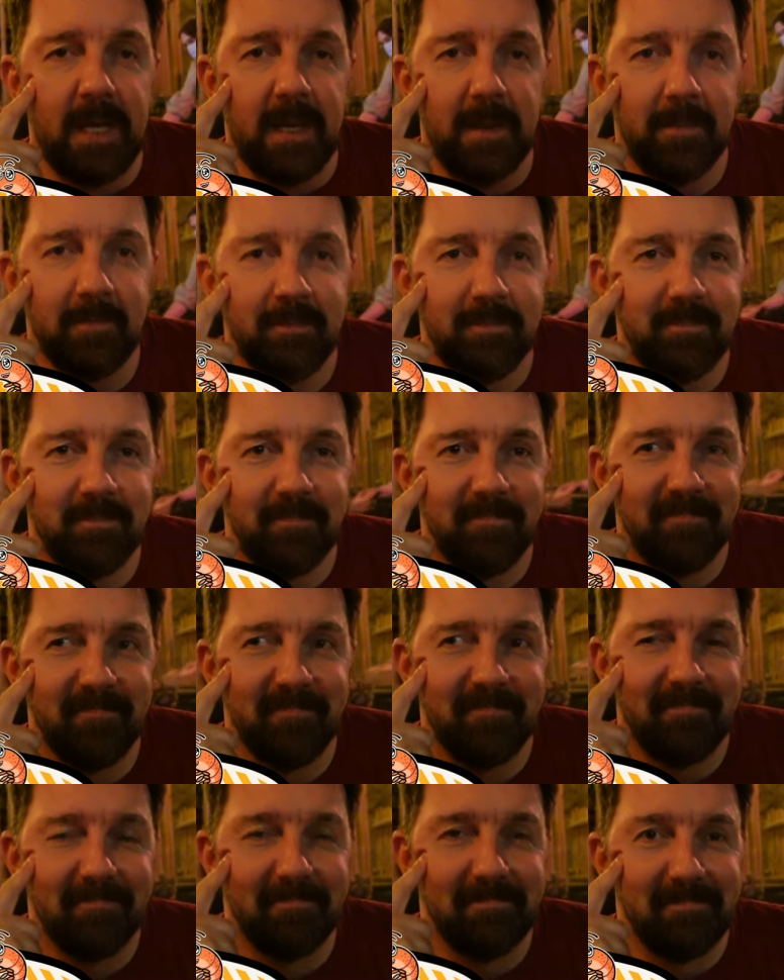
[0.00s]
Can
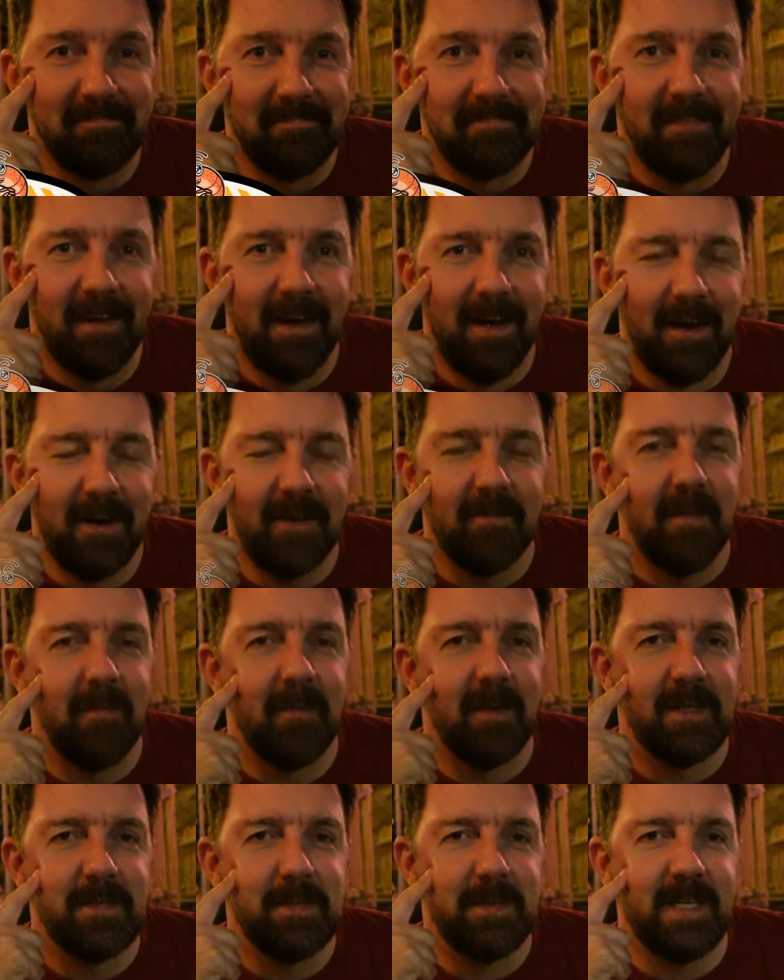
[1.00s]
not remember
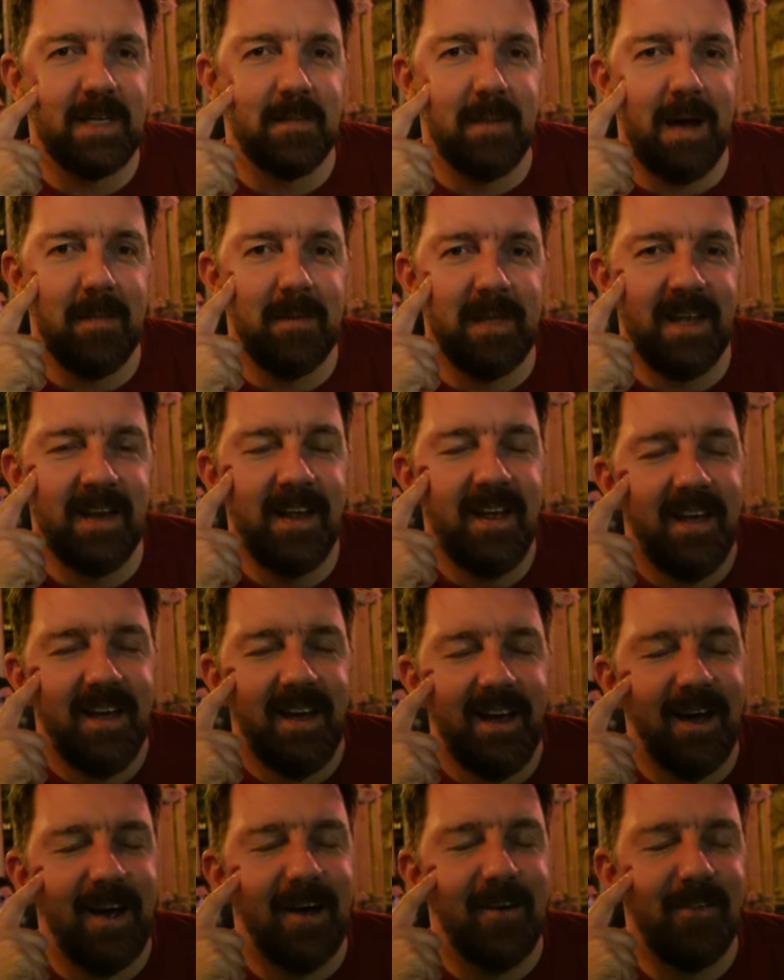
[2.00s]
what I was putting on the barbie then.
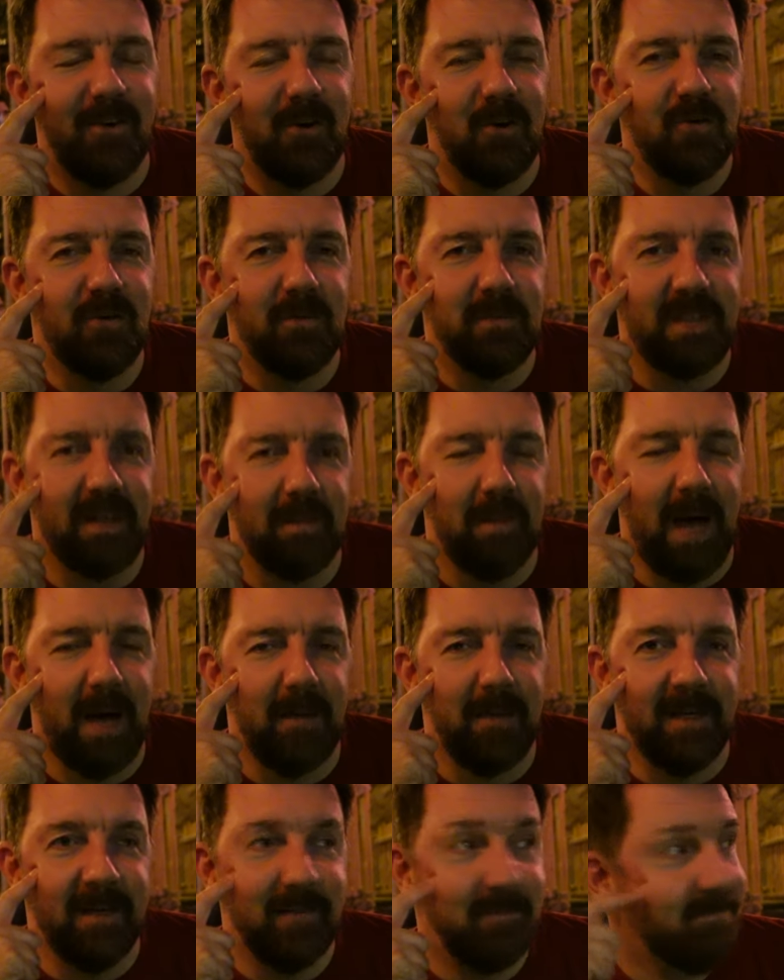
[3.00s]
Uh, four shrimps on a
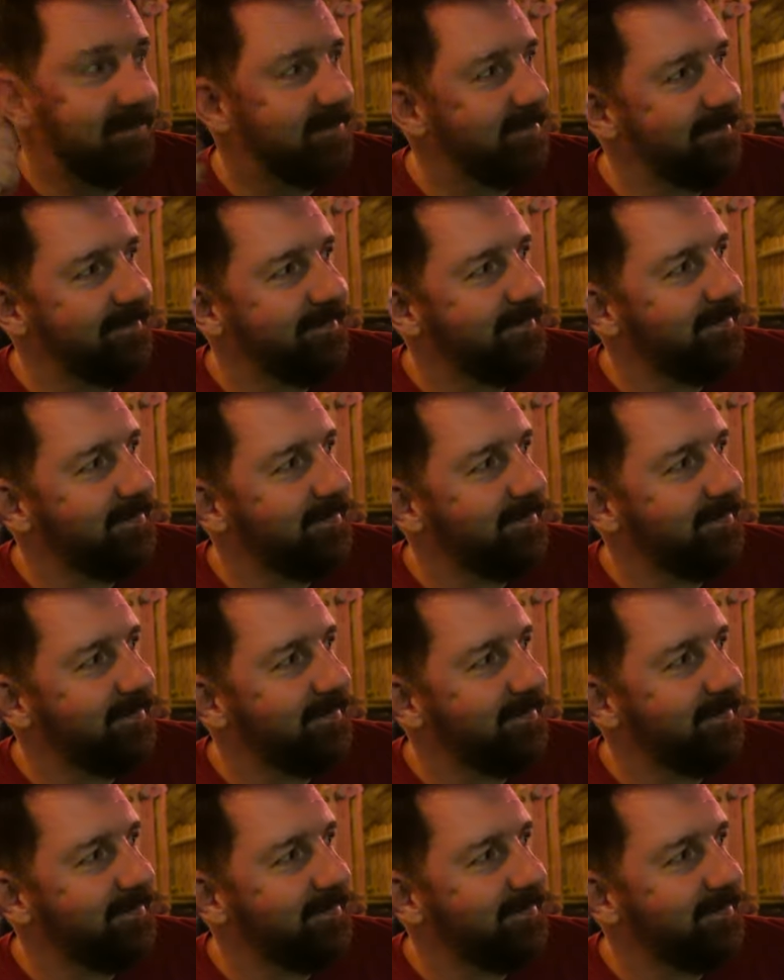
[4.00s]
barbie.